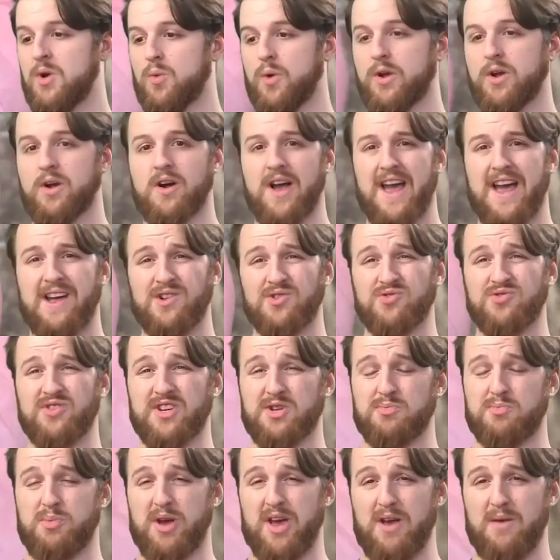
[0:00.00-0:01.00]
We've got
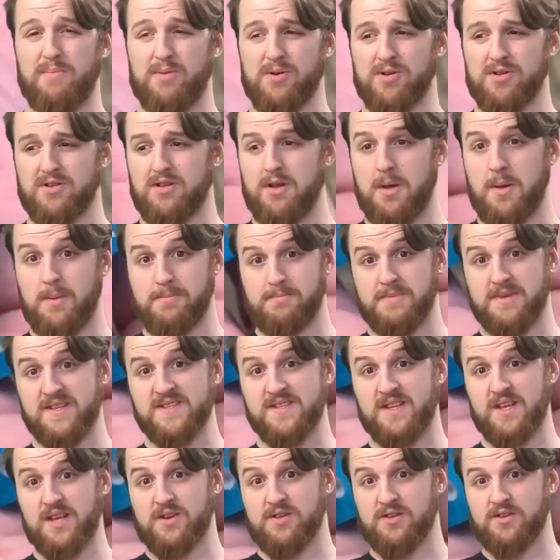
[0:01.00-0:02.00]
eldritch purple,
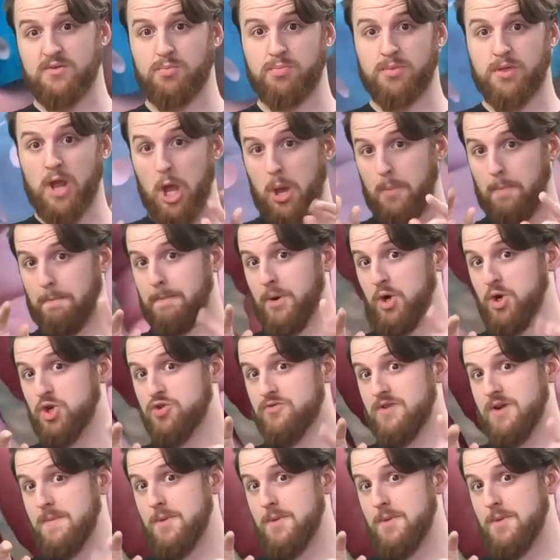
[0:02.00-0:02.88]
mystical. We've